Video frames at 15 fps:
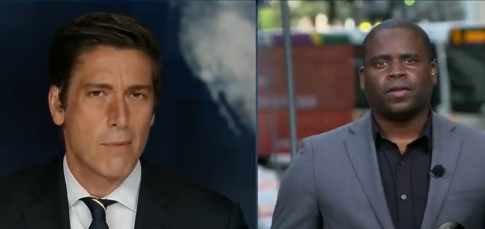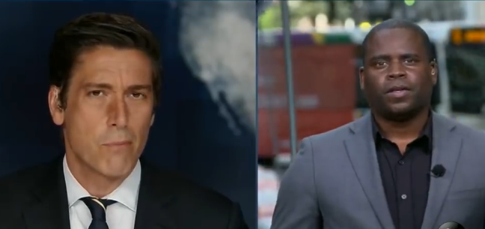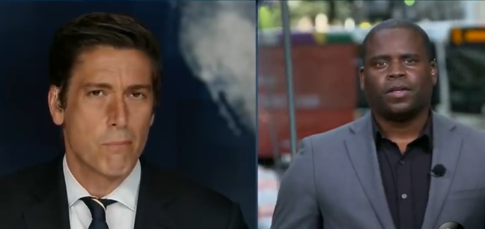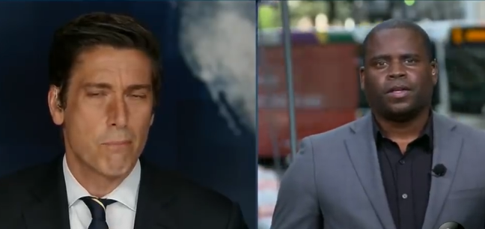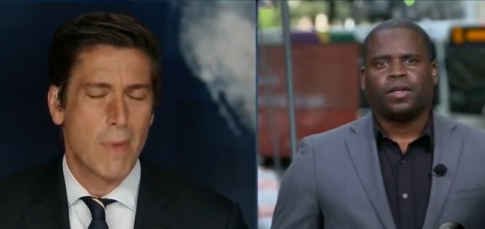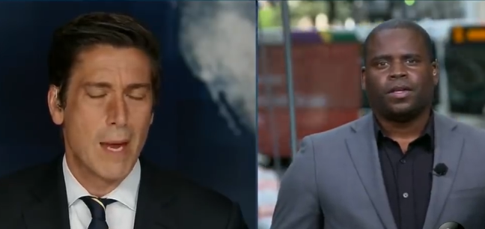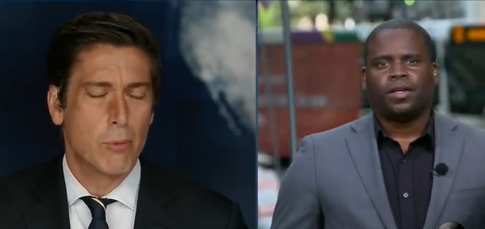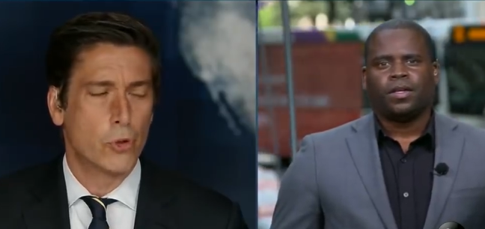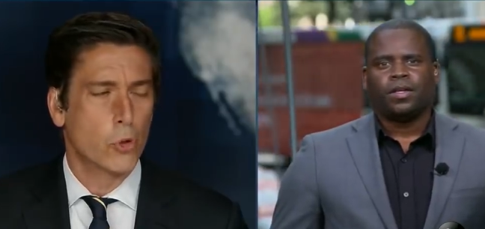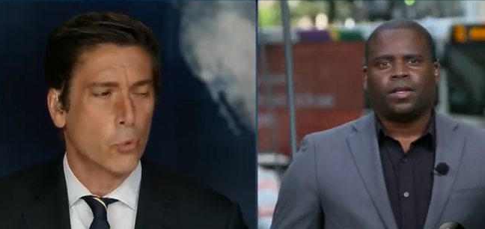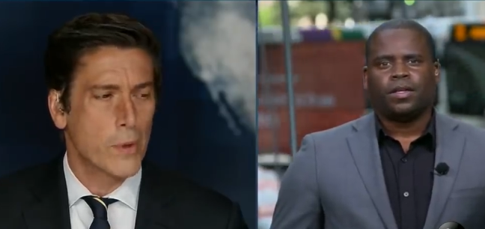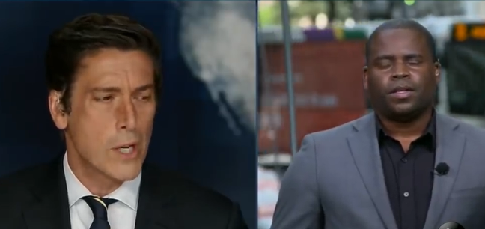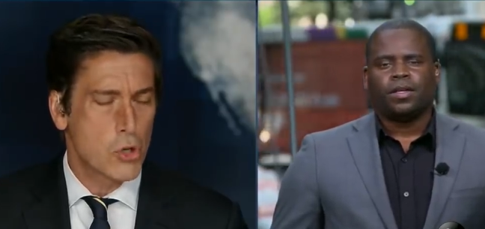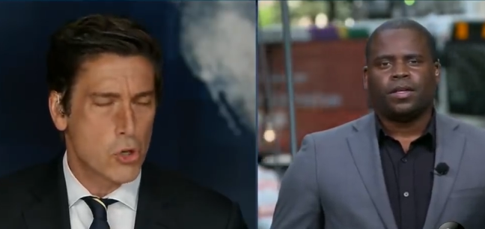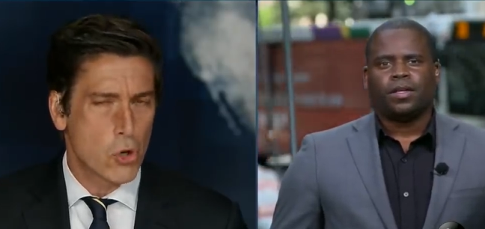Speaker 1: and able to
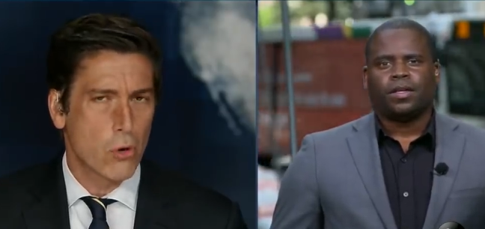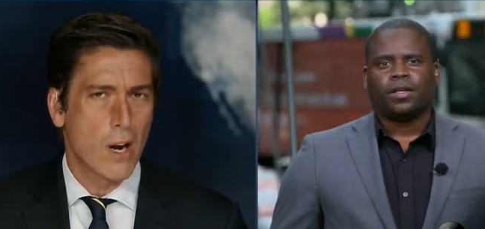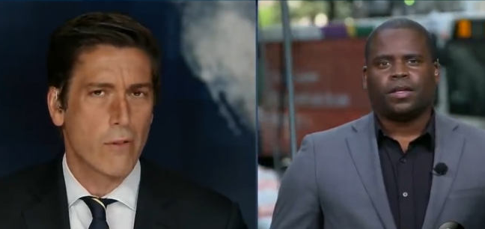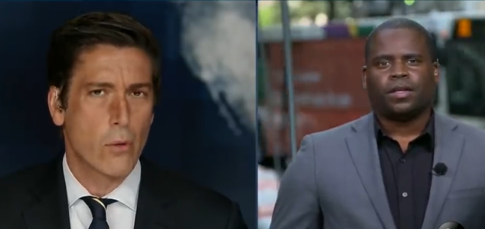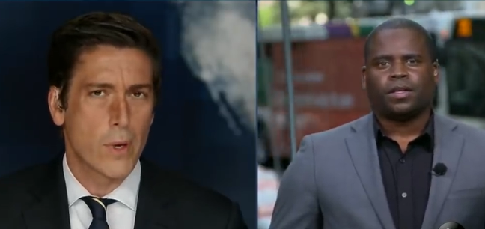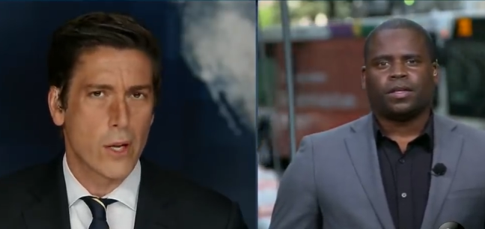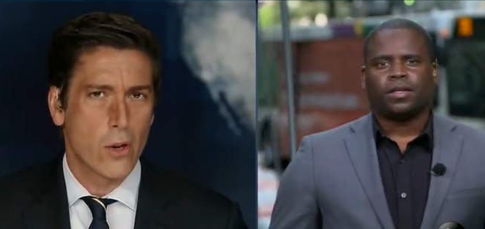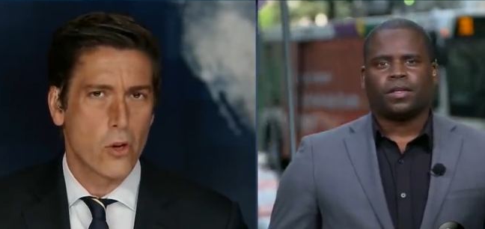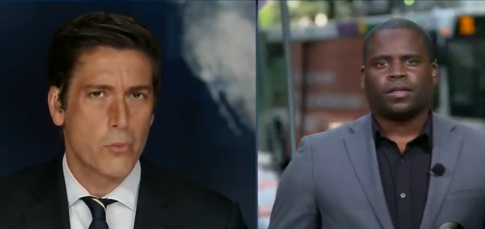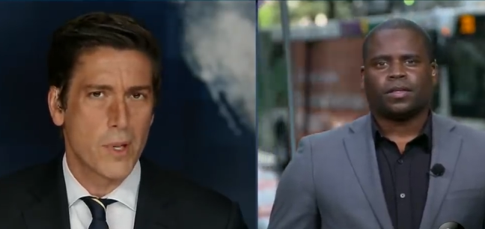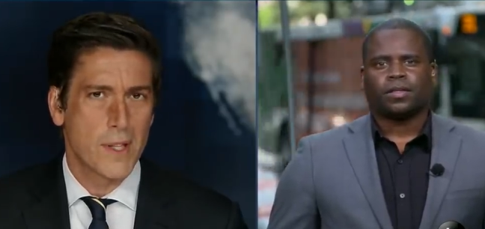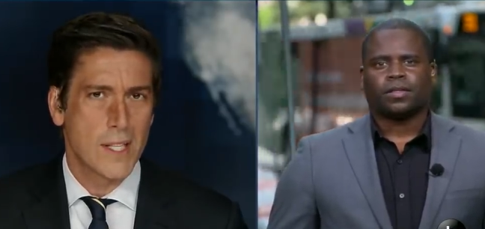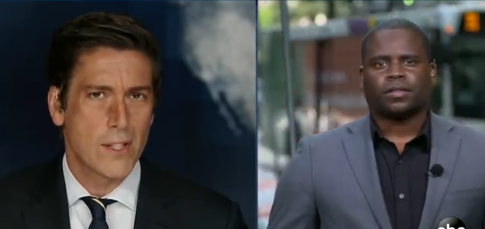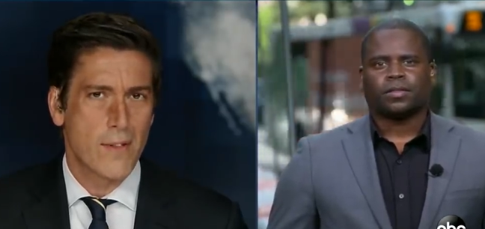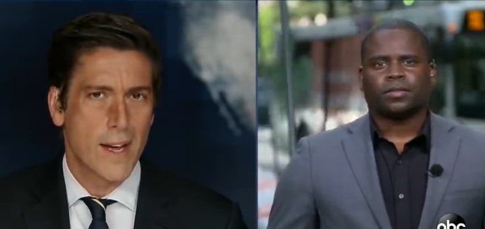reassure everyone at home
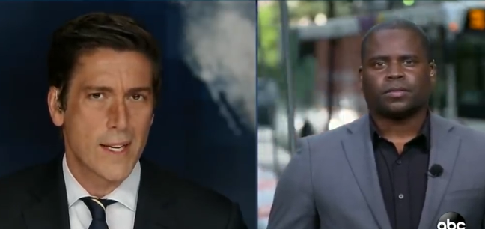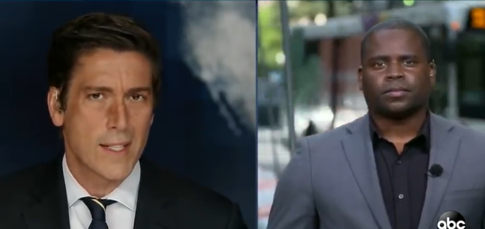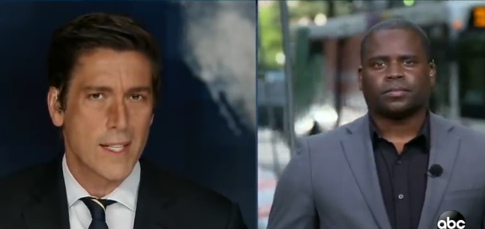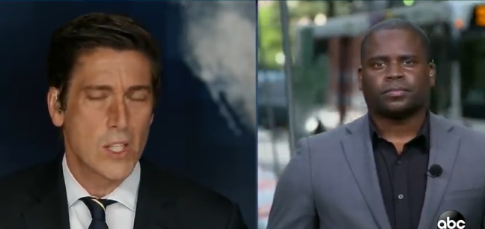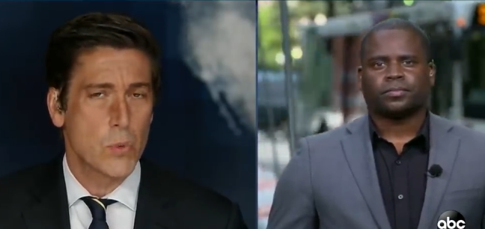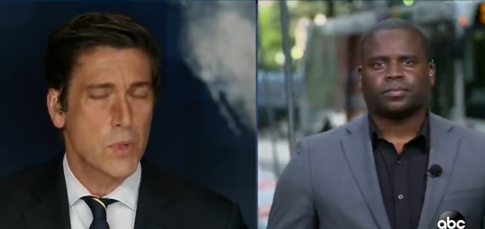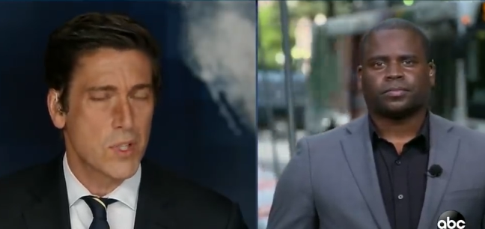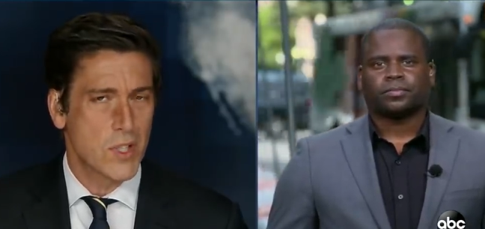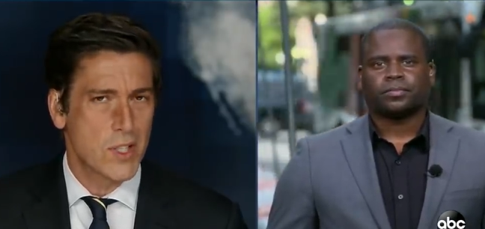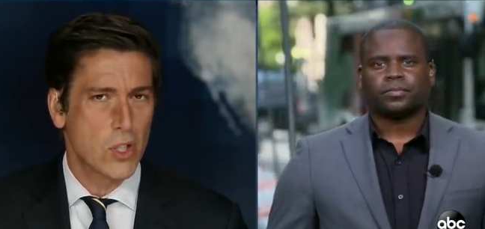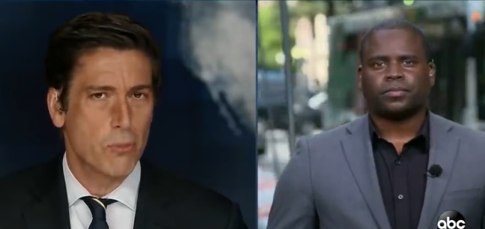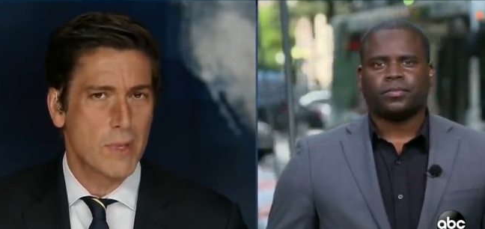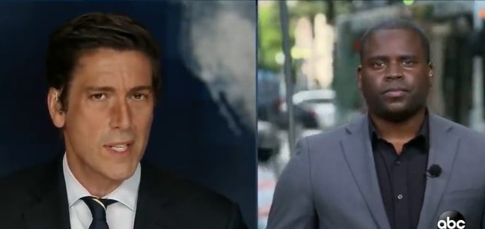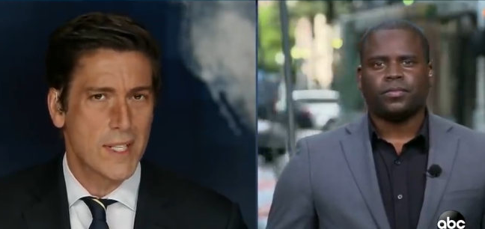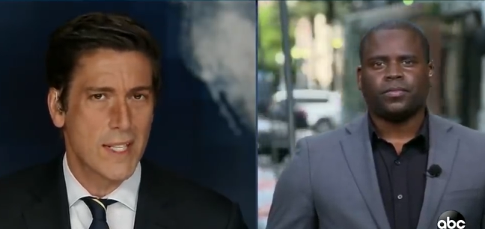that these vaccines will
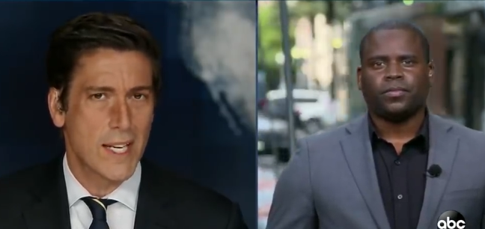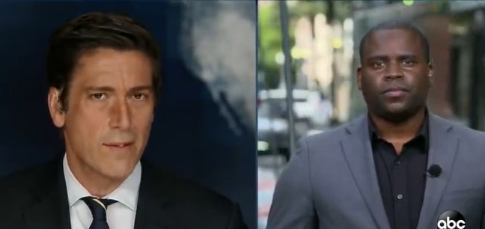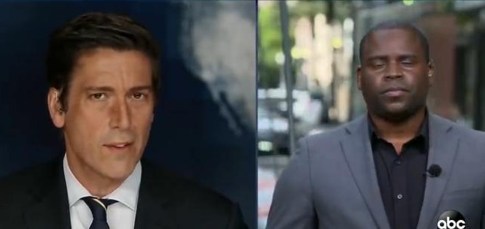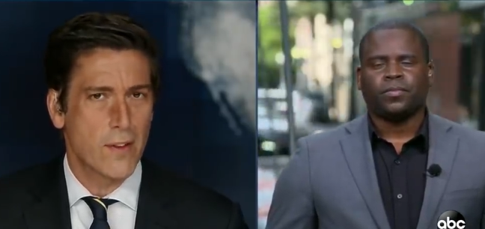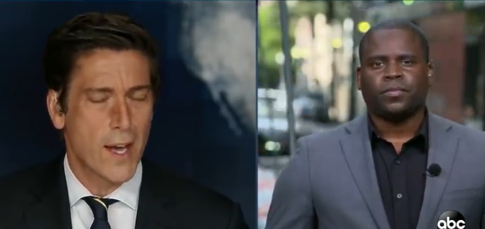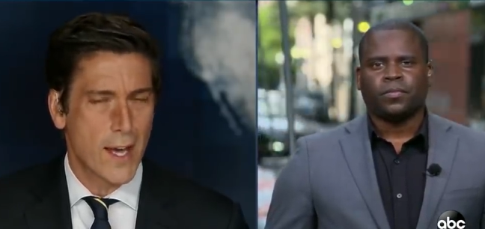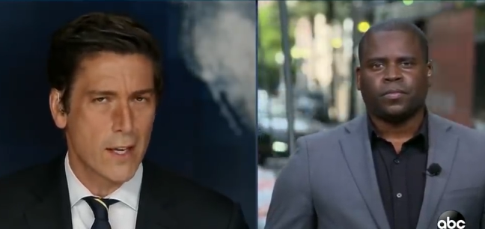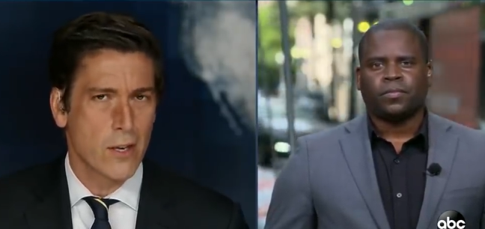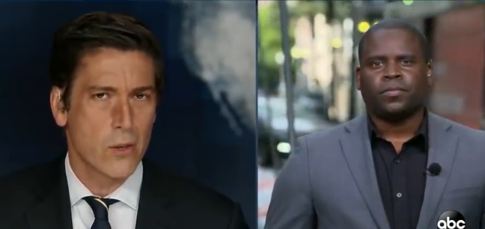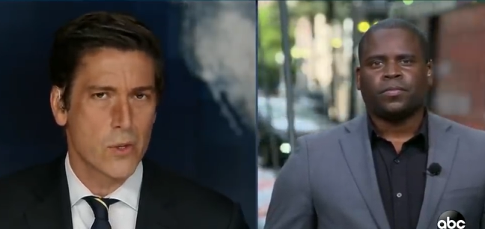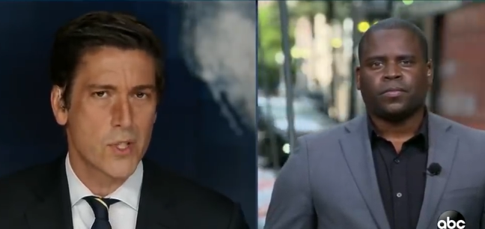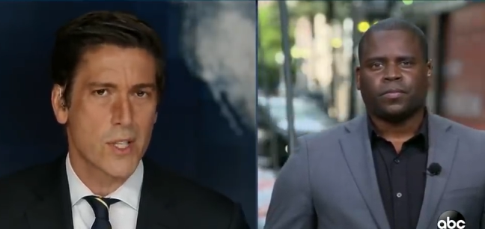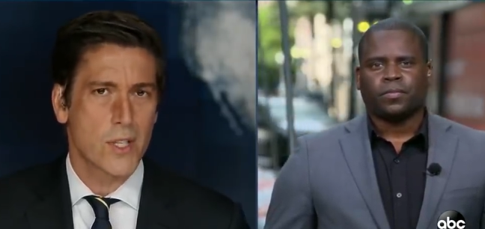still be safe if you add another